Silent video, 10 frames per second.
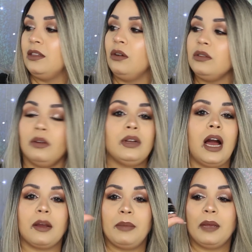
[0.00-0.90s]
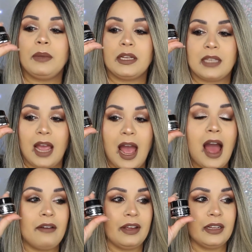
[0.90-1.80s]
Don't knock me because I
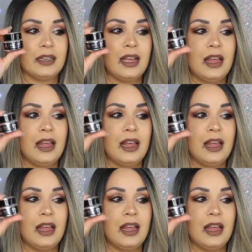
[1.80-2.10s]
have it.